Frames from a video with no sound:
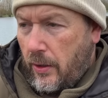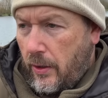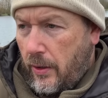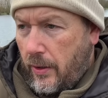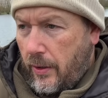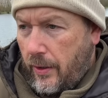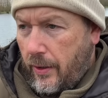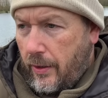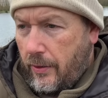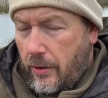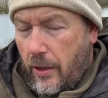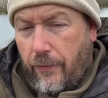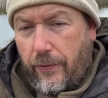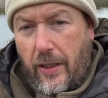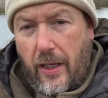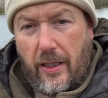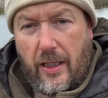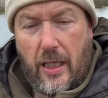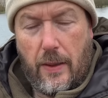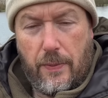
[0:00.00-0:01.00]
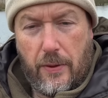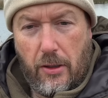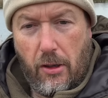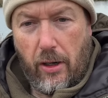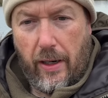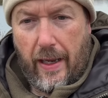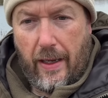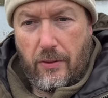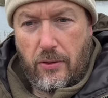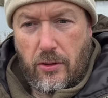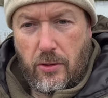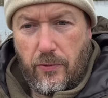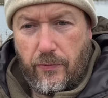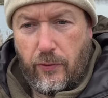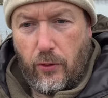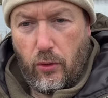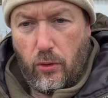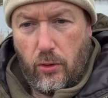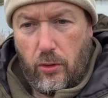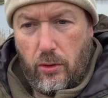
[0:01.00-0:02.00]
don't forget, keep an eye out
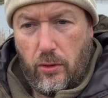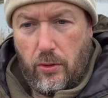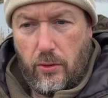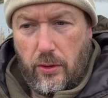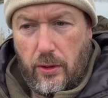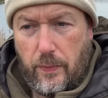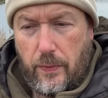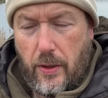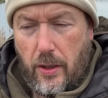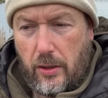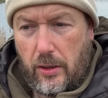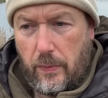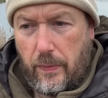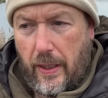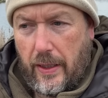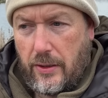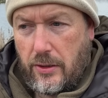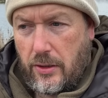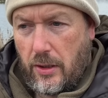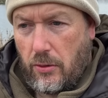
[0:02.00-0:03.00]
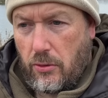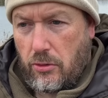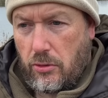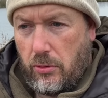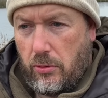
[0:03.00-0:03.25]
for the Parker Bait Social,